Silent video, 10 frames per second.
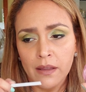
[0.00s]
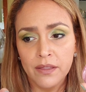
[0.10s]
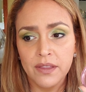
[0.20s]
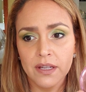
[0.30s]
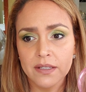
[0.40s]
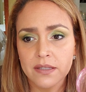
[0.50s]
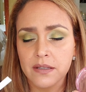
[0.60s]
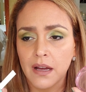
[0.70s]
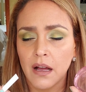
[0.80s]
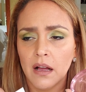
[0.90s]
This,
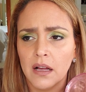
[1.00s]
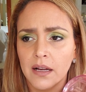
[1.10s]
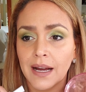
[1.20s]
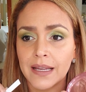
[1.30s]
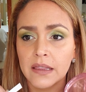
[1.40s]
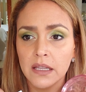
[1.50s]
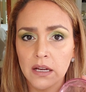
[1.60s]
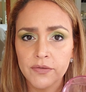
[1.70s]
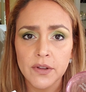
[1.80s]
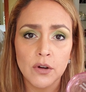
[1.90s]
oh, I
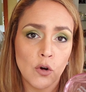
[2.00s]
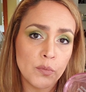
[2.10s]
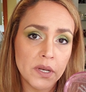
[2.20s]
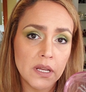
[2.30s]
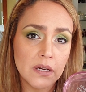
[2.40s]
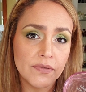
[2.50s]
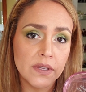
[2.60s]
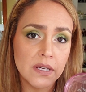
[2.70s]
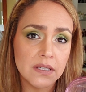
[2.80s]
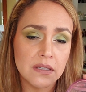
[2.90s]
love the opening of
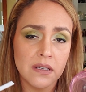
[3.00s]
this.